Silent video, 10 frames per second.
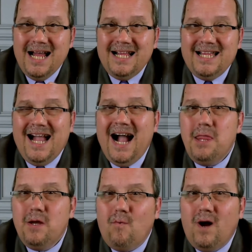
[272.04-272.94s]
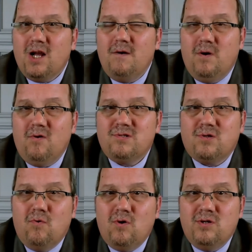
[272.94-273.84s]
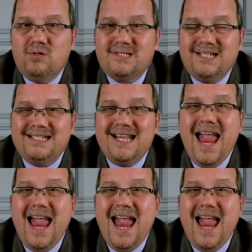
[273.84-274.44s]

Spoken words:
Neither one of those orders says